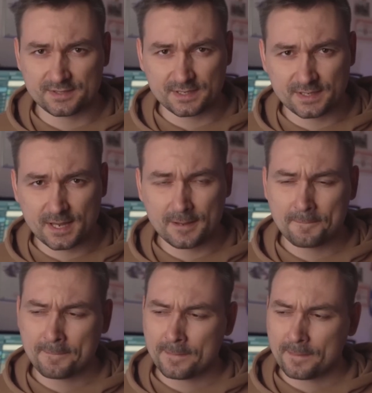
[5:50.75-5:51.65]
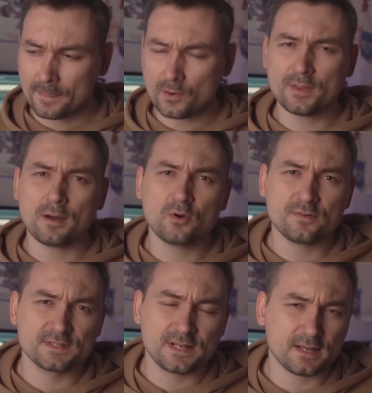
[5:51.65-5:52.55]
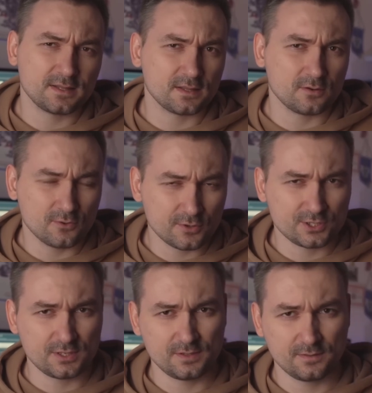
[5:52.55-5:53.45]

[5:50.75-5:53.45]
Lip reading: but the topic is very important in my opinion.